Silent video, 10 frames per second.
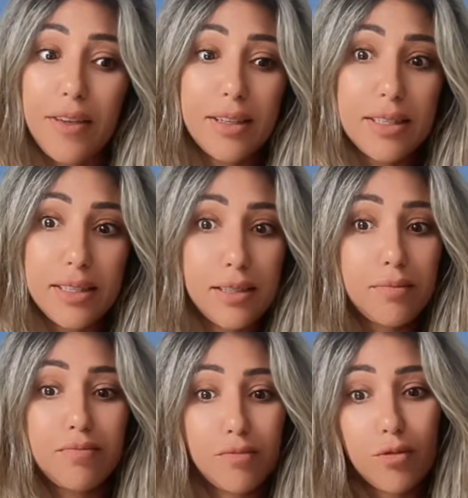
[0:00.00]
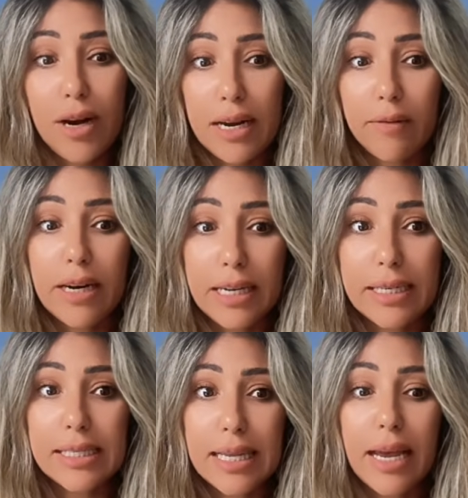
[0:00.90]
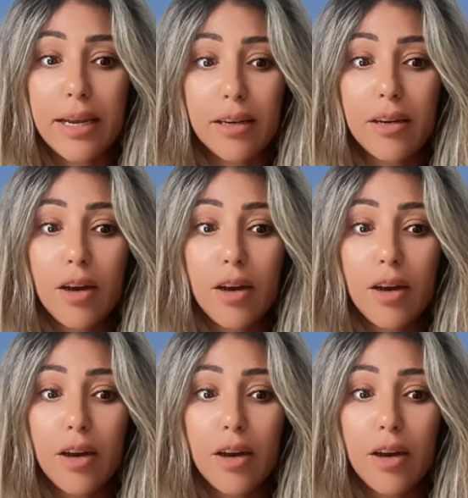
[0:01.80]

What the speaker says: think this is really, really insane.